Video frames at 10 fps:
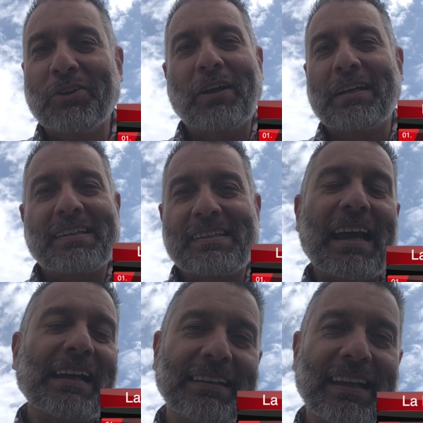as
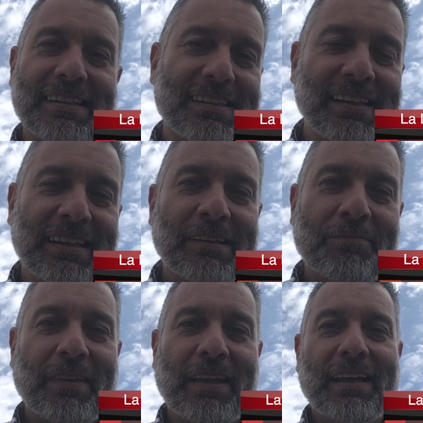exciting as
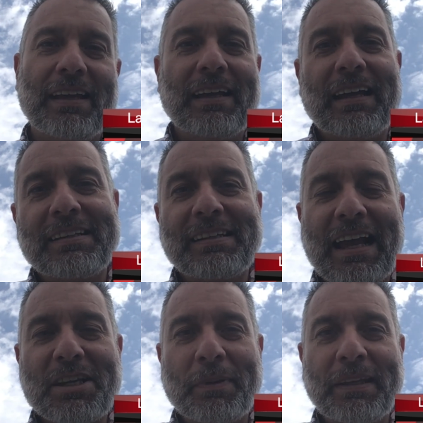it
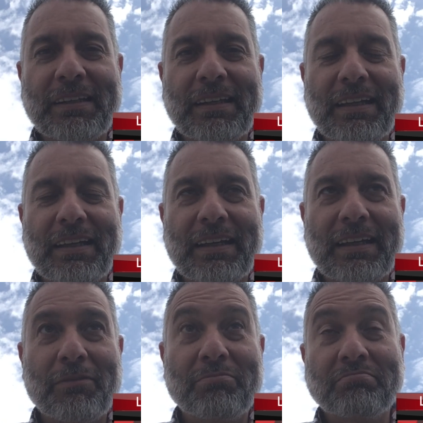has been,
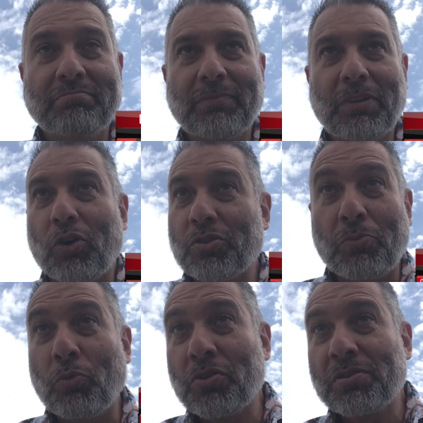as
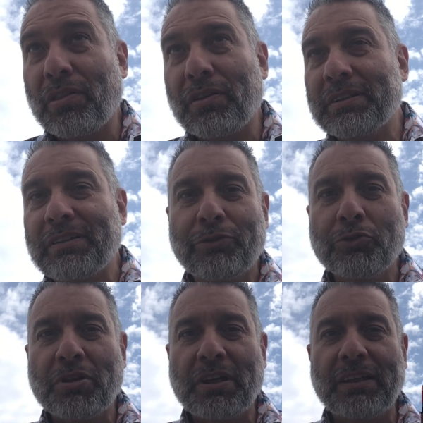it was in
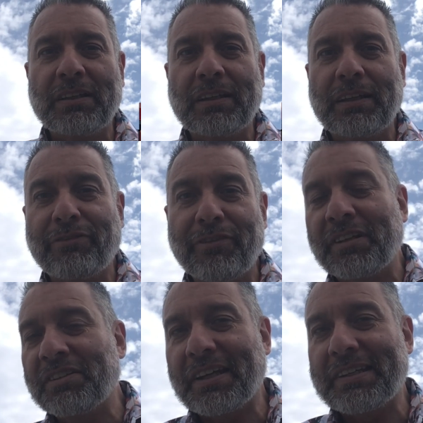13-14, in
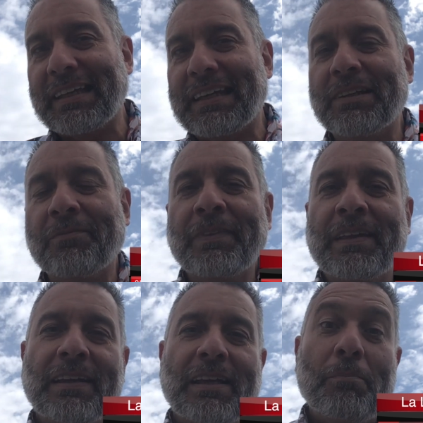15-16.
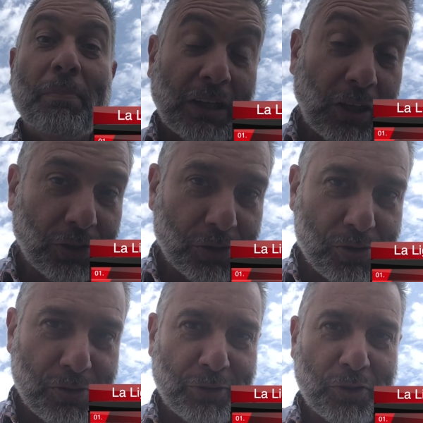
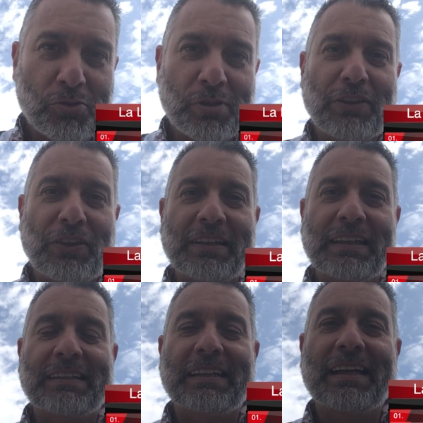Because for those that think
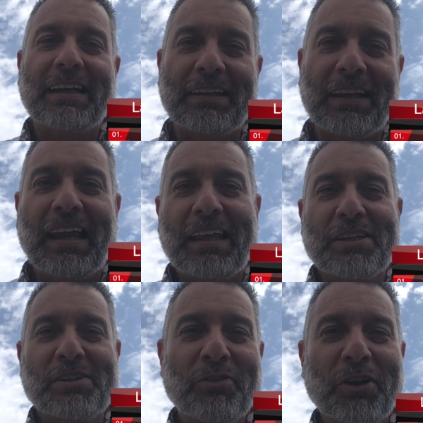that La Liga
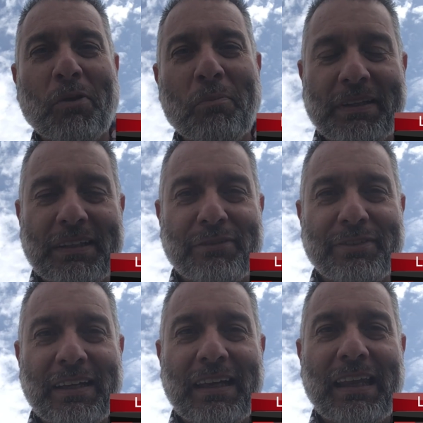is not very competitive,
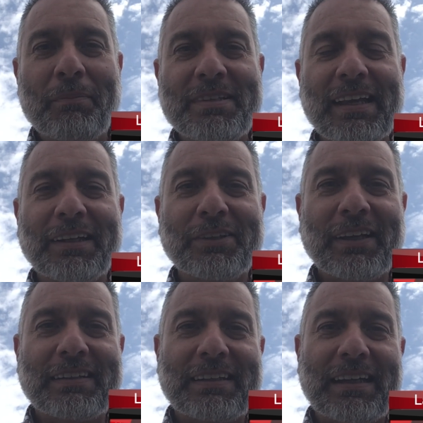let me tell you
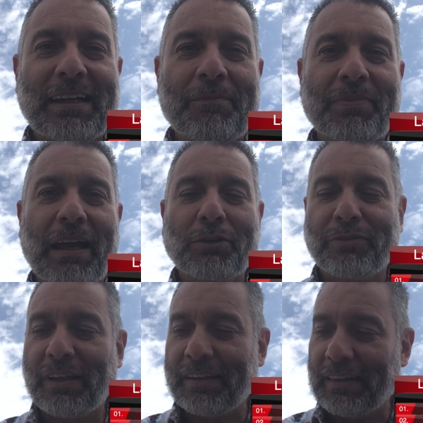that out
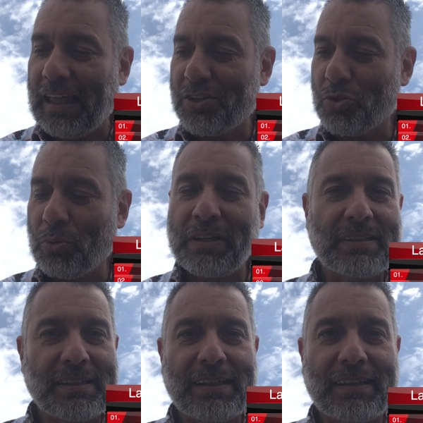of the last
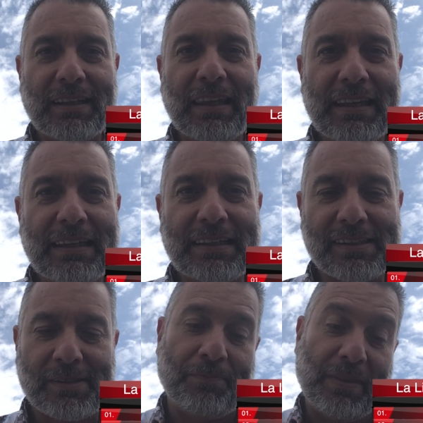20
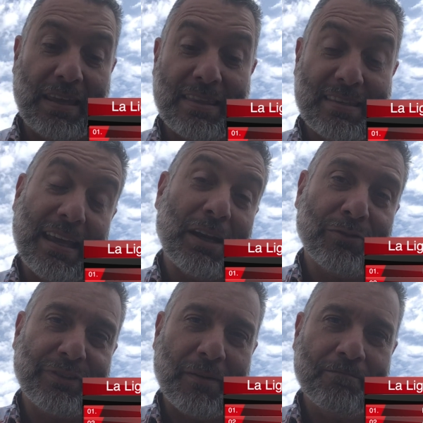leagues, in 10
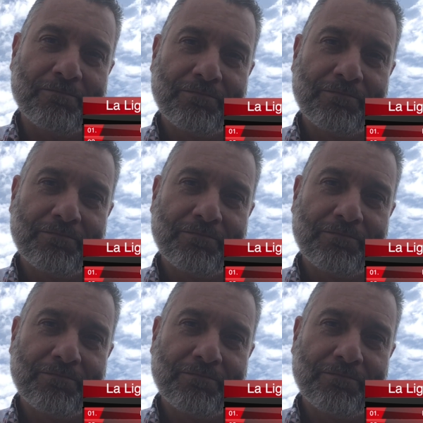of them,